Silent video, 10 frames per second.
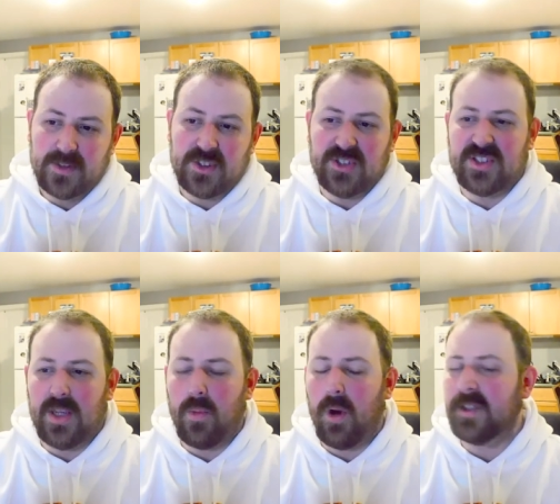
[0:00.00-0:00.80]
Since
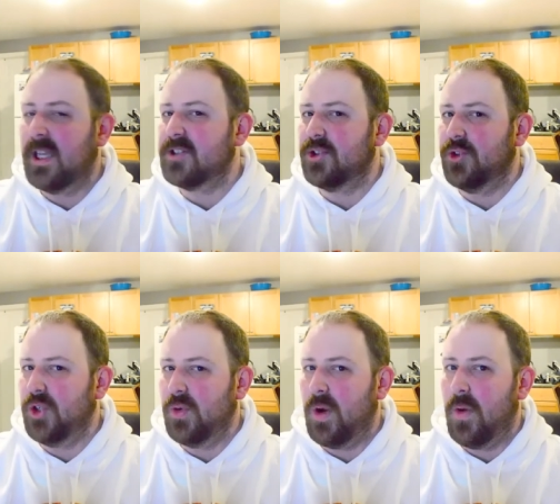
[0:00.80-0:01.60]
they worked as a
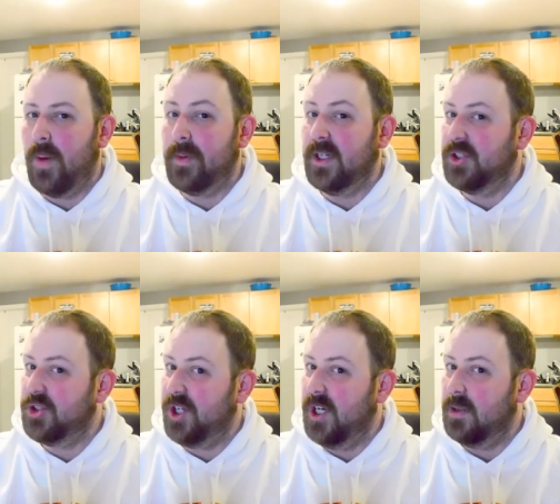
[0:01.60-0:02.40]
duo, I'm going to
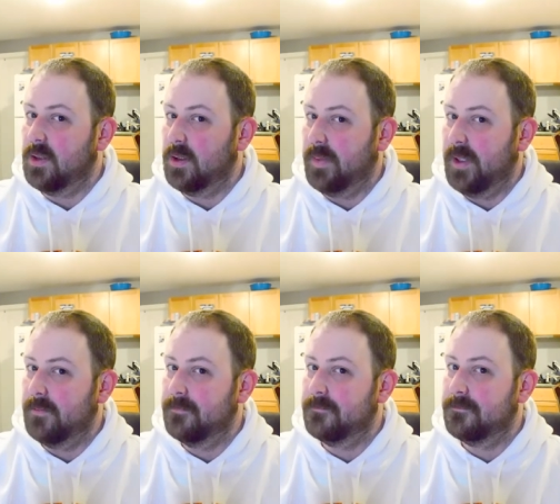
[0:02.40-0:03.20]
cheat a little
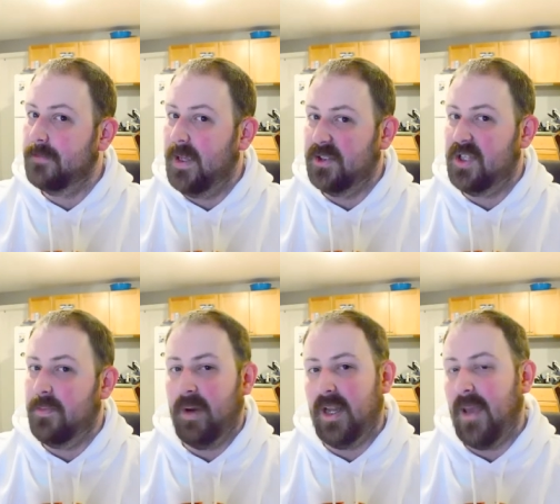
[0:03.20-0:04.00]
bit and
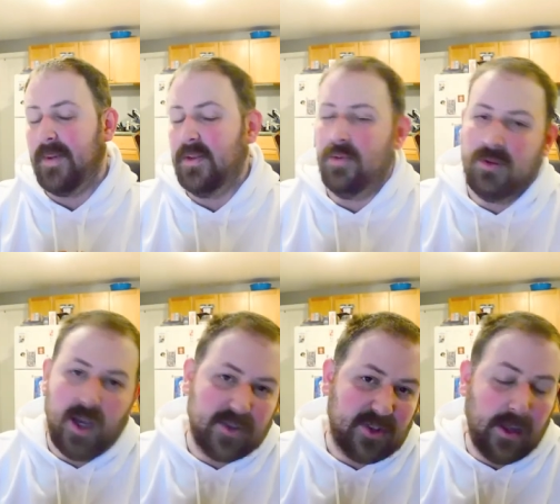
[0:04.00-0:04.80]
say Bud Abbott and Lou
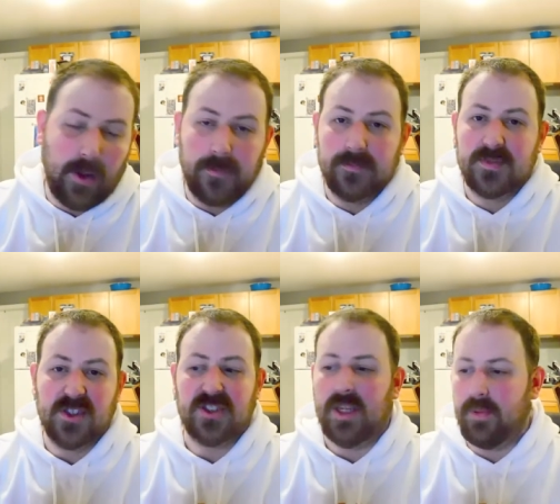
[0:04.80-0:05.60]
Costello,
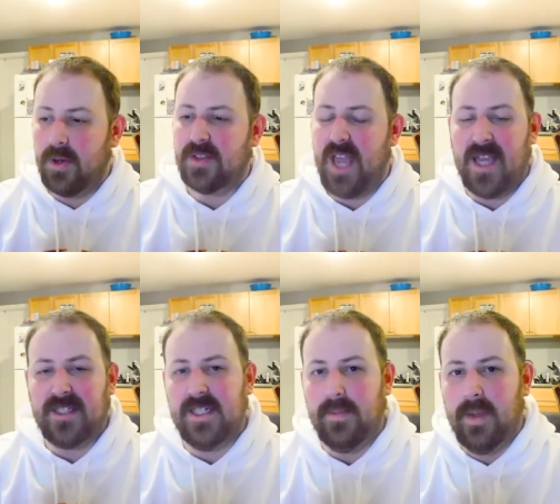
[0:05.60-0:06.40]
since they were a
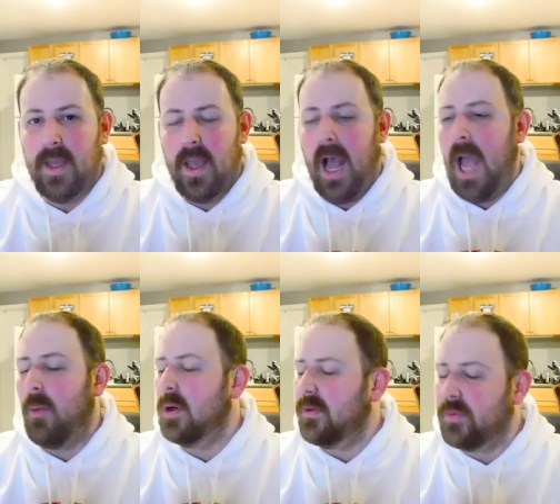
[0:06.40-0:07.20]
tag team.
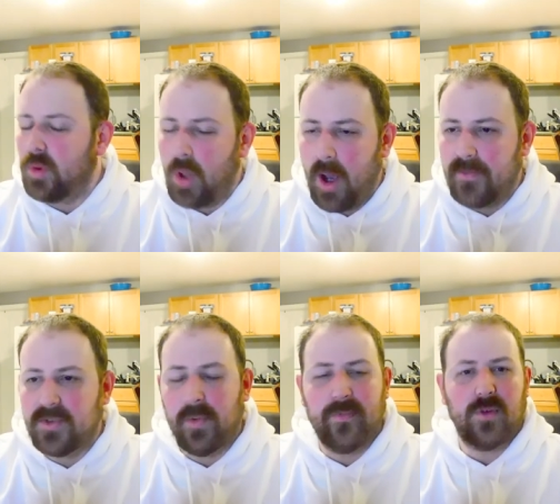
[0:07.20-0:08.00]
I would have
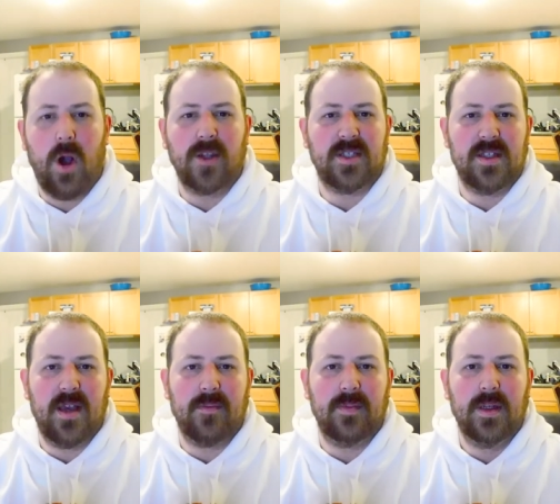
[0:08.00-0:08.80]
loved to have talked to
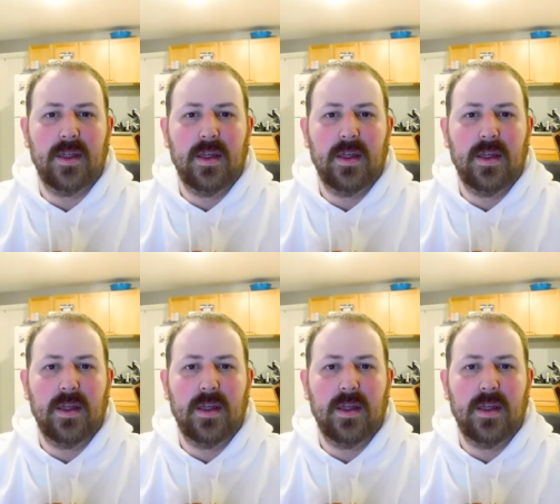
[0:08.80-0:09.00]
them